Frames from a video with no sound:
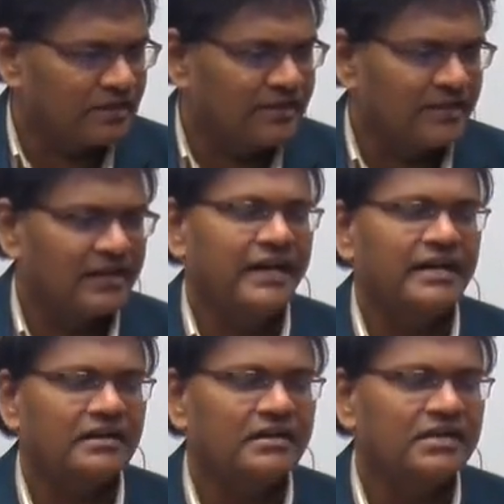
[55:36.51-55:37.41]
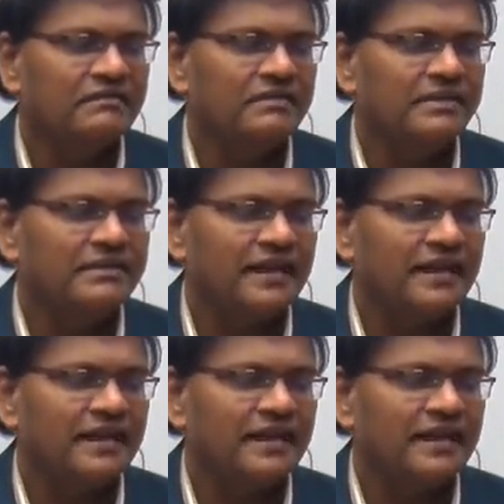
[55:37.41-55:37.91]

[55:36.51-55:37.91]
In the night, you will be